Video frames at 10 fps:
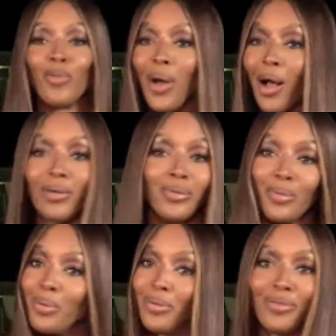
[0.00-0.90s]
Well,
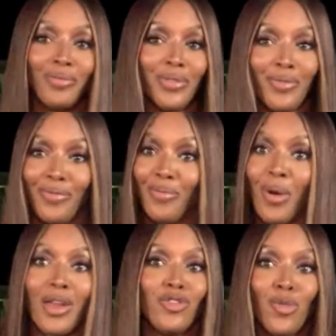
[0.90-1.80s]

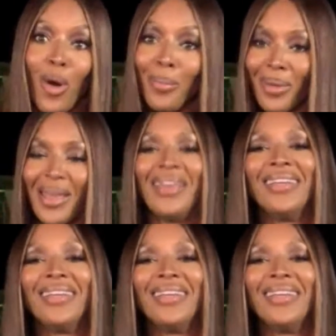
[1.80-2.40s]
when do you want me?